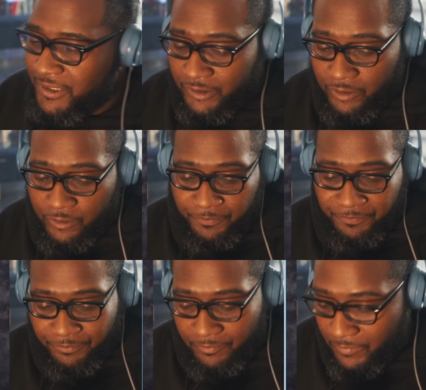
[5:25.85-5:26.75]
So
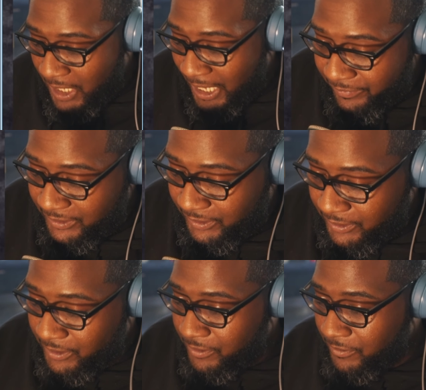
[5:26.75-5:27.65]

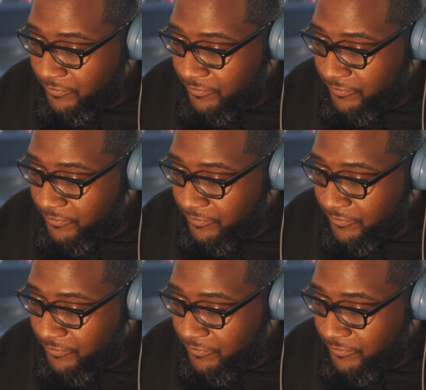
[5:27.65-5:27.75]
obviously,